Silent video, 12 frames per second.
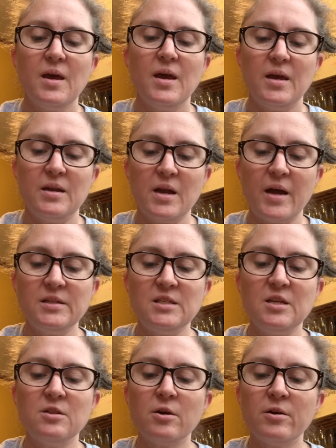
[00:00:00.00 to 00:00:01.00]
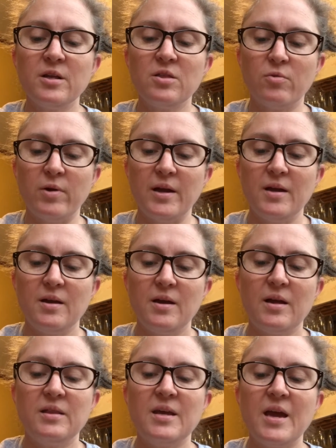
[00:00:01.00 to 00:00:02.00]
In 1933,
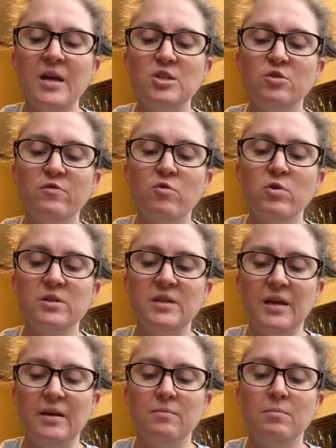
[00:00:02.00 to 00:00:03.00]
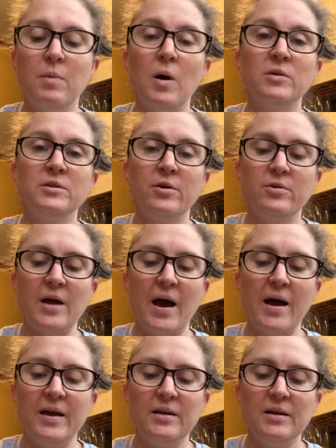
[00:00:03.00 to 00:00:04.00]
at the age of 14, Balto
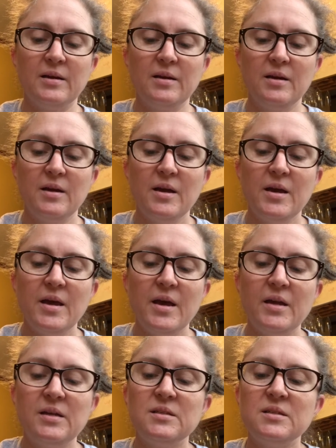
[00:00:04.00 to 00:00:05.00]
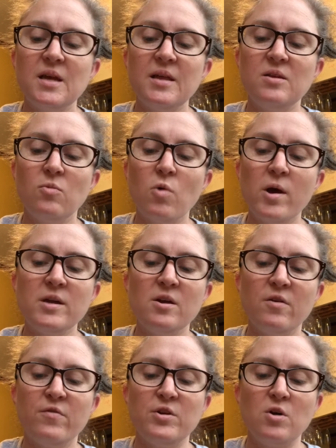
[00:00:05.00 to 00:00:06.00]
died. It is said that 1
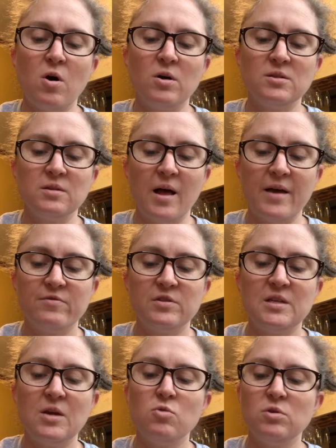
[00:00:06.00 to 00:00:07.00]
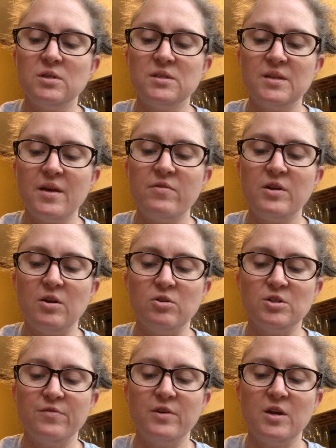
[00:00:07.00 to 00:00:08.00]
year of a dog's life is equal to 7
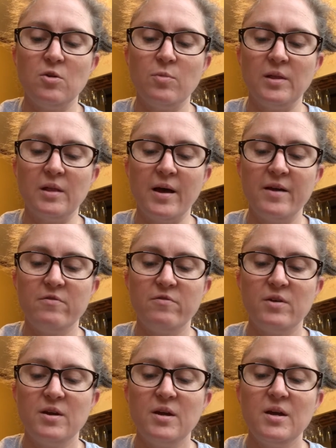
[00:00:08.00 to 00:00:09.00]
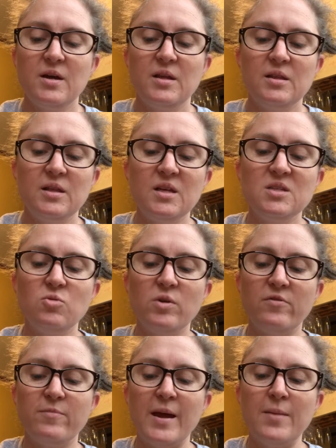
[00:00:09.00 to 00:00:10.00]
years of a human life. This would
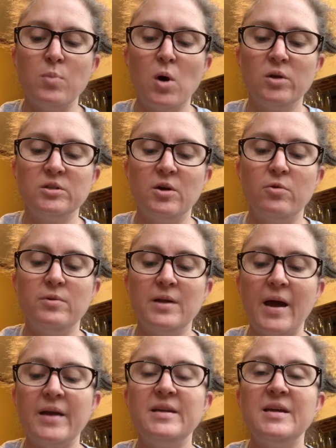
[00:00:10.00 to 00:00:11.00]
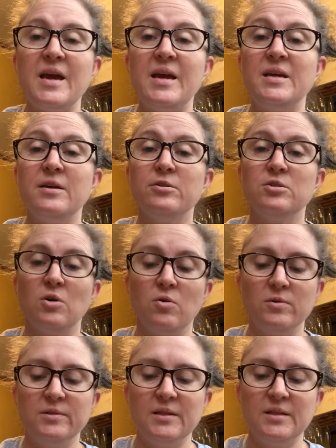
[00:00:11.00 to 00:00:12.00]
have made Balto 98 years
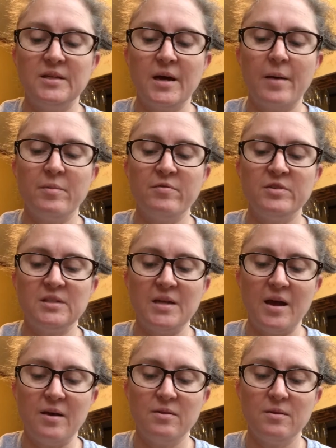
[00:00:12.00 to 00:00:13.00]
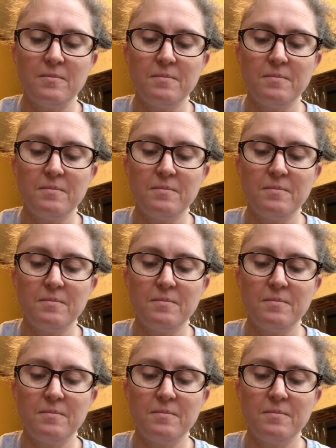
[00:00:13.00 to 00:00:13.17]
old at the time of his death.